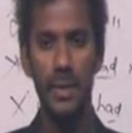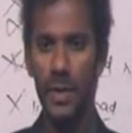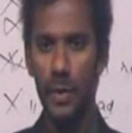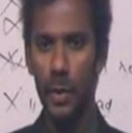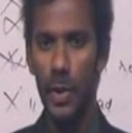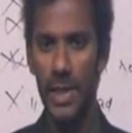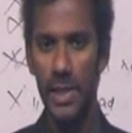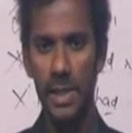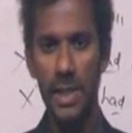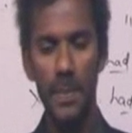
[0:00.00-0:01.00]
We have two
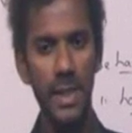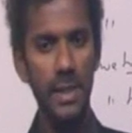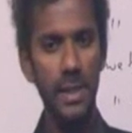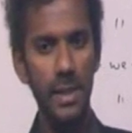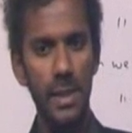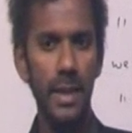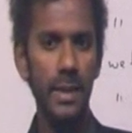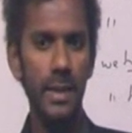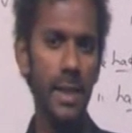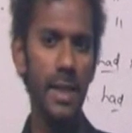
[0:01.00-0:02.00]
actions in the past tense,
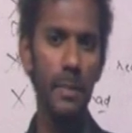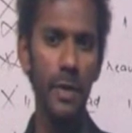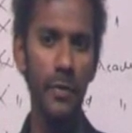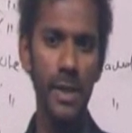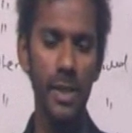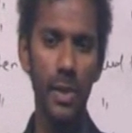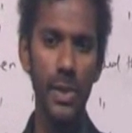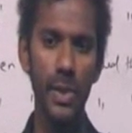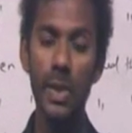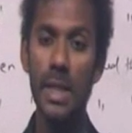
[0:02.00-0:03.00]
and there's a time difference
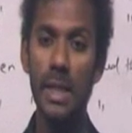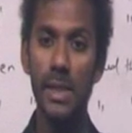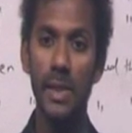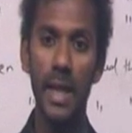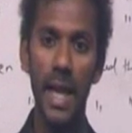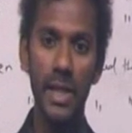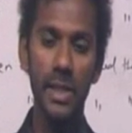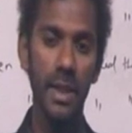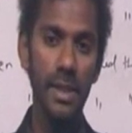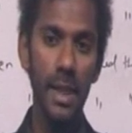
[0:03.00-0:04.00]
also. So the action
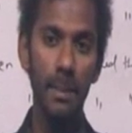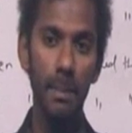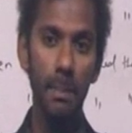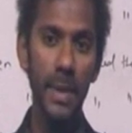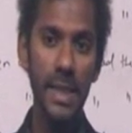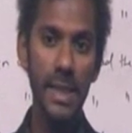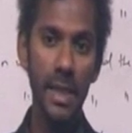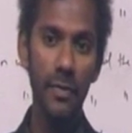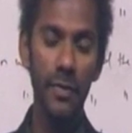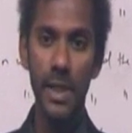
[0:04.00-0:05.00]
that is
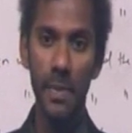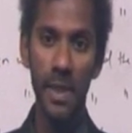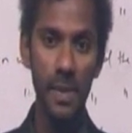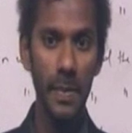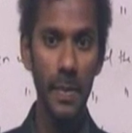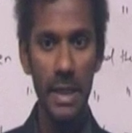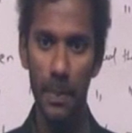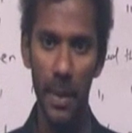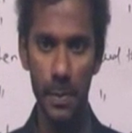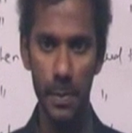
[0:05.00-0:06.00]
completed first must be in the
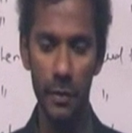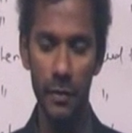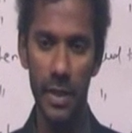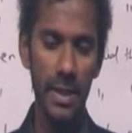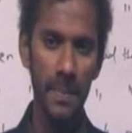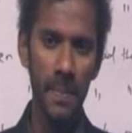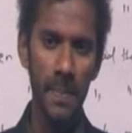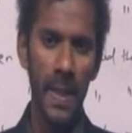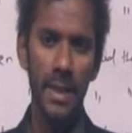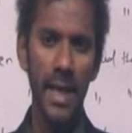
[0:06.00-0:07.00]
past perfect.
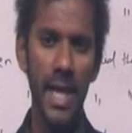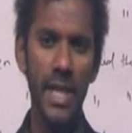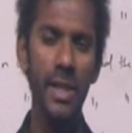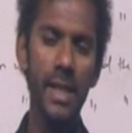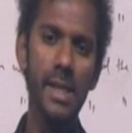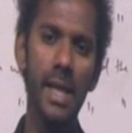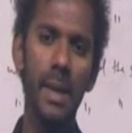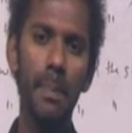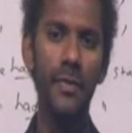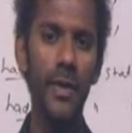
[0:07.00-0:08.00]
The action that is
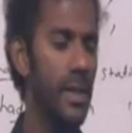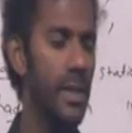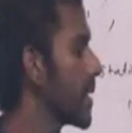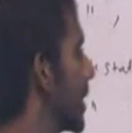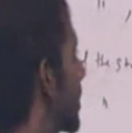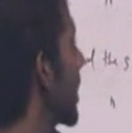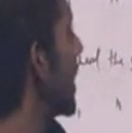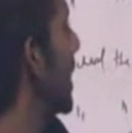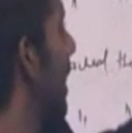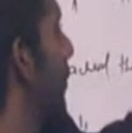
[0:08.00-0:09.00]
completed first is the
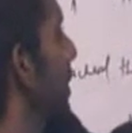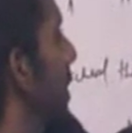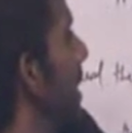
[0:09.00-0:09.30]
train left.